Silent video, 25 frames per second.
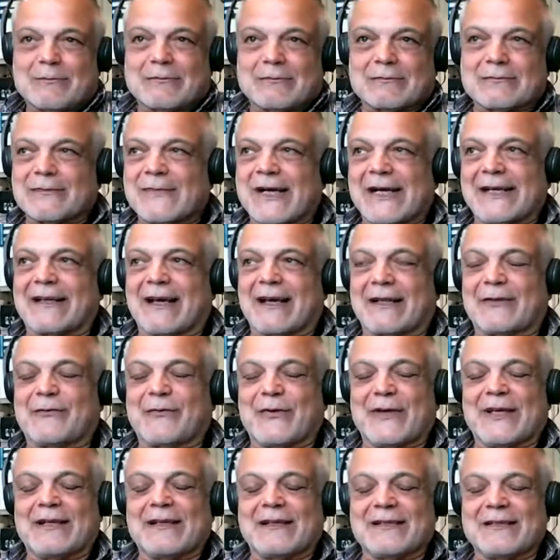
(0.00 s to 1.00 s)
my gut
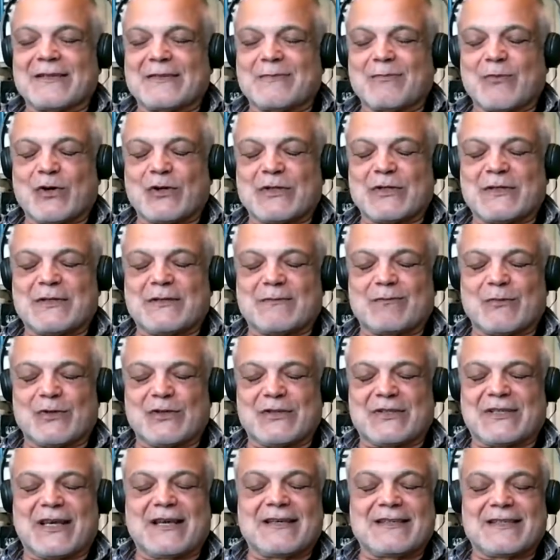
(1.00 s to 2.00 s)
feel is most
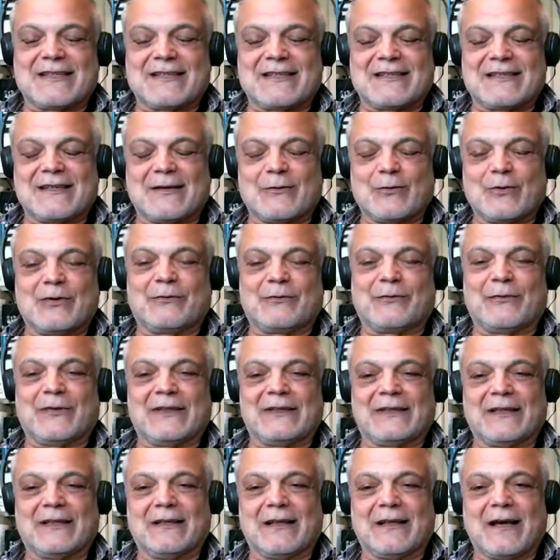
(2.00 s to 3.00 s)
cases they were
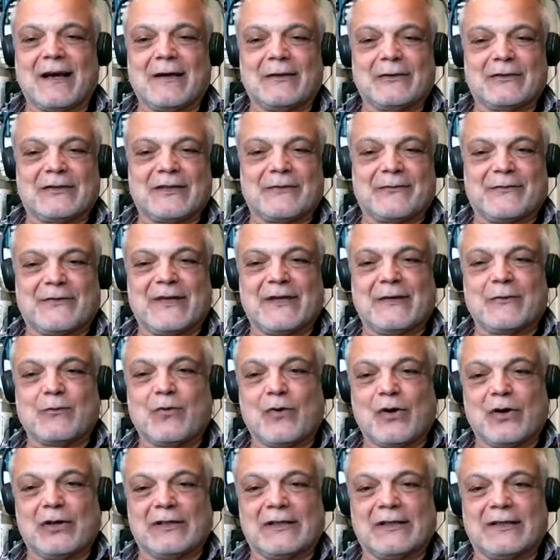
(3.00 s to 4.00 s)
filtered out if they
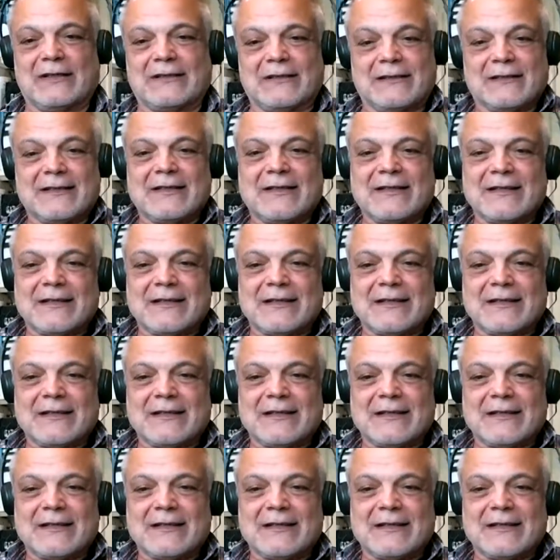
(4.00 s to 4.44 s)
wore